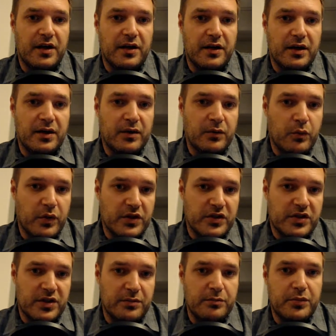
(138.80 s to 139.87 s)

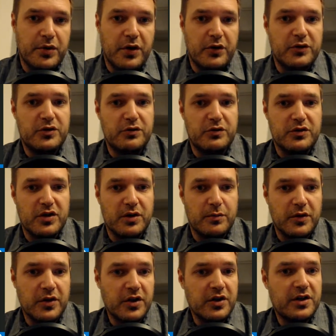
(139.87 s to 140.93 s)
Wilson posts to his own
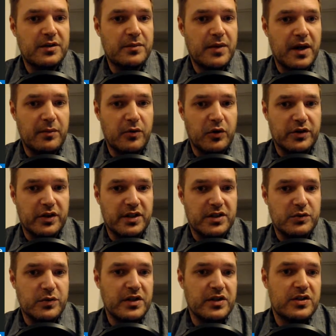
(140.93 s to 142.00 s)
blog. I'm logged in as
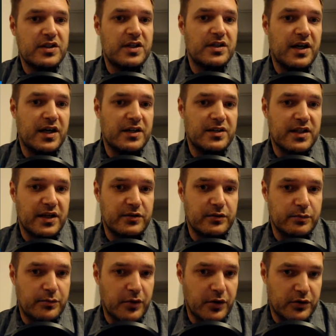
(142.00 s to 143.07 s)
Wilson. I try to
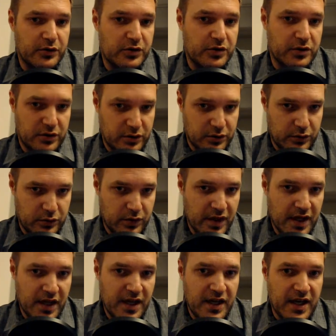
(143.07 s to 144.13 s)
post to
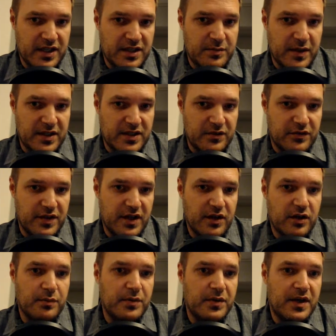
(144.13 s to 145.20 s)
Expensive
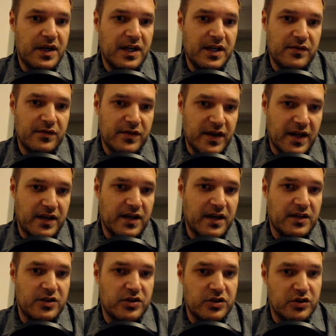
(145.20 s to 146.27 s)
Therapy. Then I
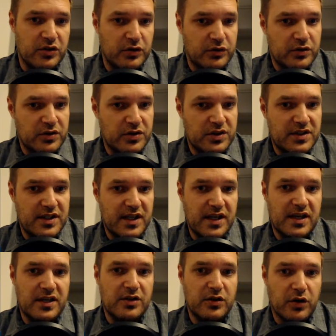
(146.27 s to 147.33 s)
should see
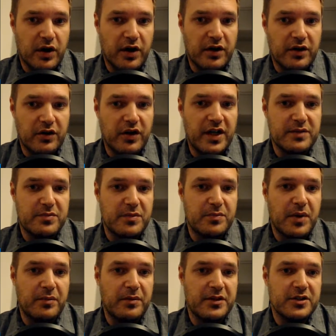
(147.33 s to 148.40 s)
your article has been
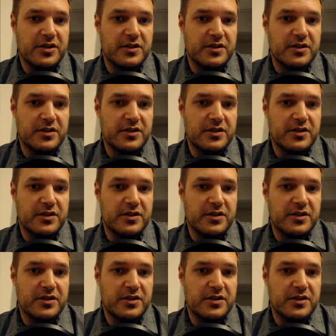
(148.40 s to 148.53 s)
published.